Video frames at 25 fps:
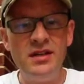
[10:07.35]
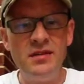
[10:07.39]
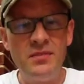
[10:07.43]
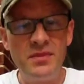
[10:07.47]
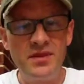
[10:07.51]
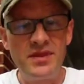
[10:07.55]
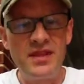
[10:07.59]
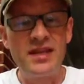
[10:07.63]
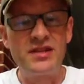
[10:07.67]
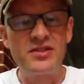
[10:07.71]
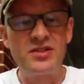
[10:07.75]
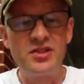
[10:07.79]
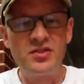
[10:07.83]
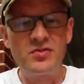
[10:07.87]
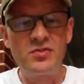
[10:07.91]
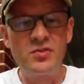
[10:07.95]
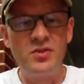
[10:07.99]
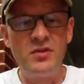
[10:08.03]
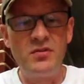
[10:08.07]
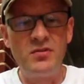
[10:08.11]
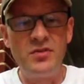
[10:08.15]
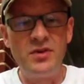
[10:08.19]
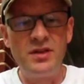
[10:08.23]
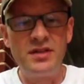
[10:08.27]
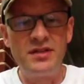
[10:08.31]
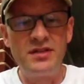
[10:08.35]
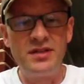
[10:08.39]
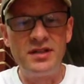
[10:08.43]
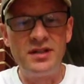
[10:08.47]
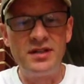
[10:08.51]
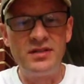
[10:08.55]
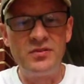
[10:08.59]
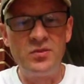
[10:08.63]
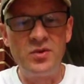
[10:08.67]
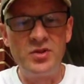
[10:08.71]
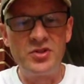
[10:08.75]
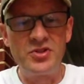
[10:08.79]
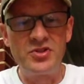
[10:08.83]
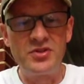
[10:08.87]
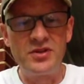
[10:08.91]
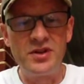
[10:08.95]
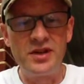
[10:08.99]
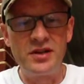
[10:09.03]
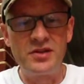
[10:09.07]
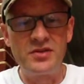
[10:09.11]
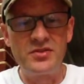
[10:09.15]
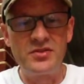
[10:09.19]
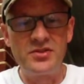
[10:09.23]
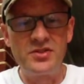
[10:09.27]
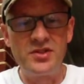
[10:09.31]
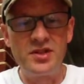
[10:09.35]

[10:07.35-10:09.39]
but that's just what triggers.